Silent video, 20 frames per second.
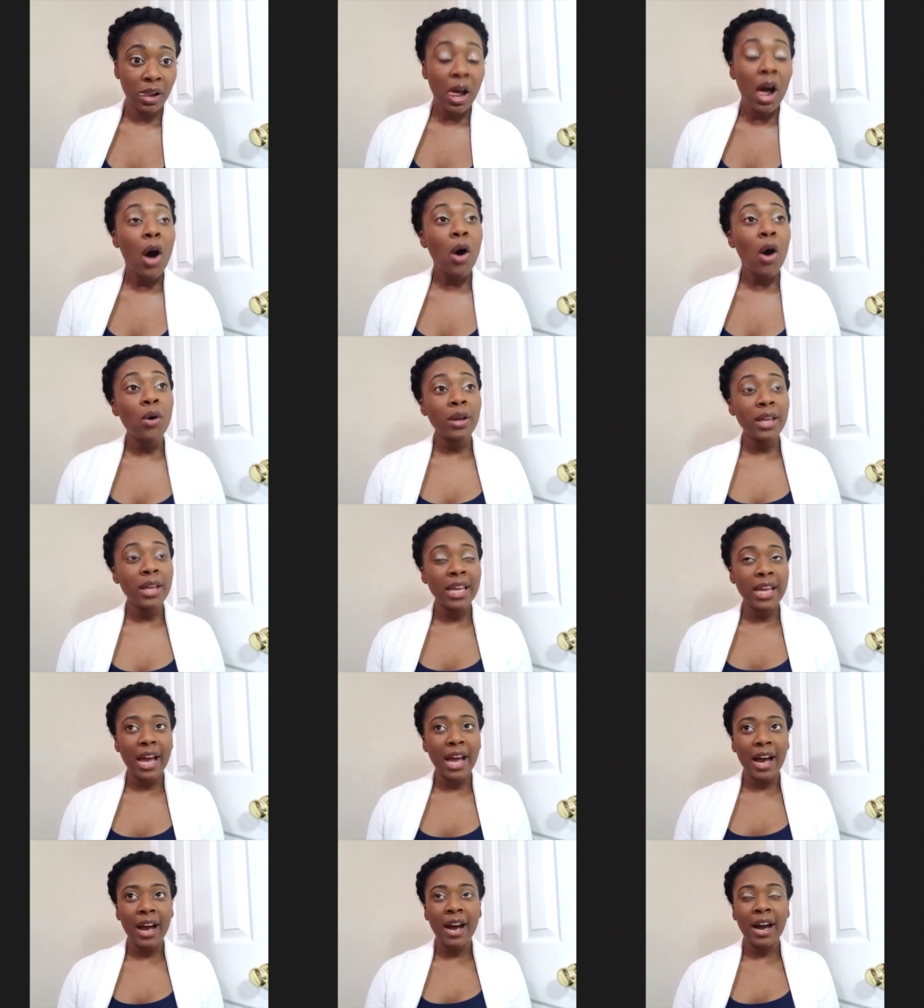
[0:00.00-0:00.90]
oh
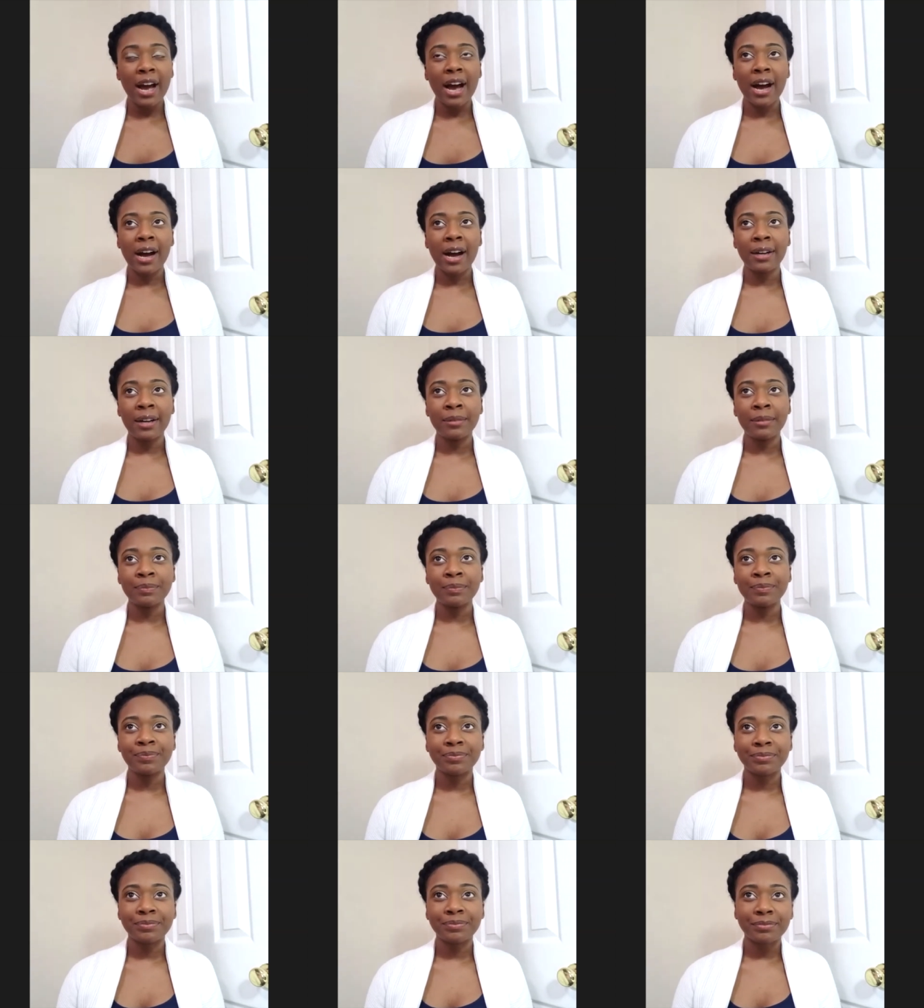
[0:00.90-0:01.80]
yeah um
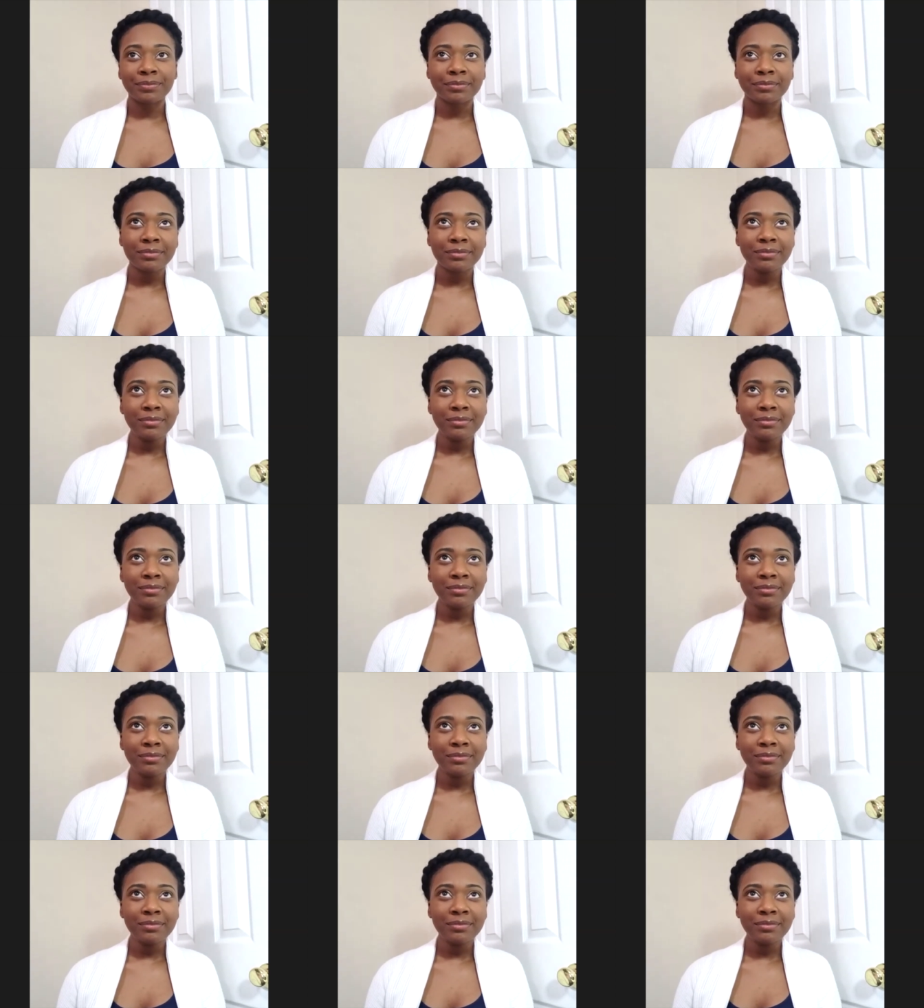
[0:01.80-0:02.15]
how